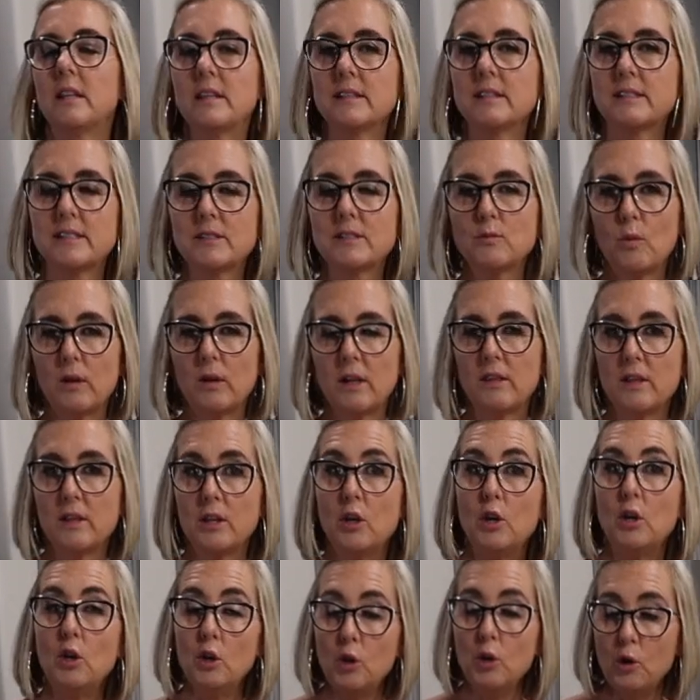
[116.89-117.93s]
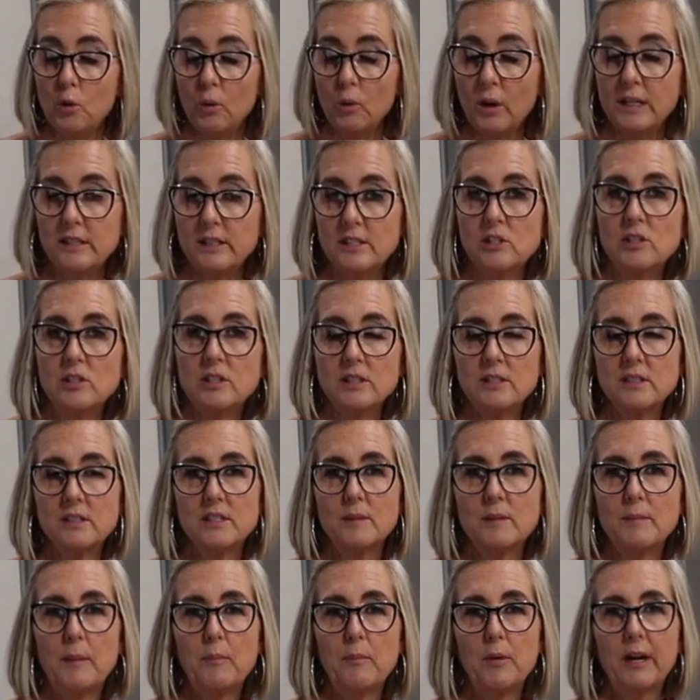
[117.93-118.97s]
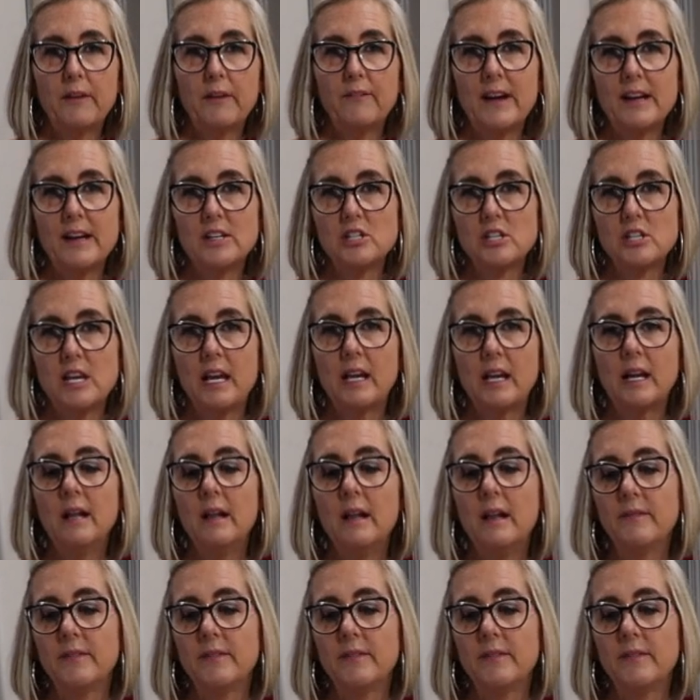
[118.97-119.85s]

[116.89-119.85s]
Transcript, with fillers: This is one of the new additions to my breakfast shake.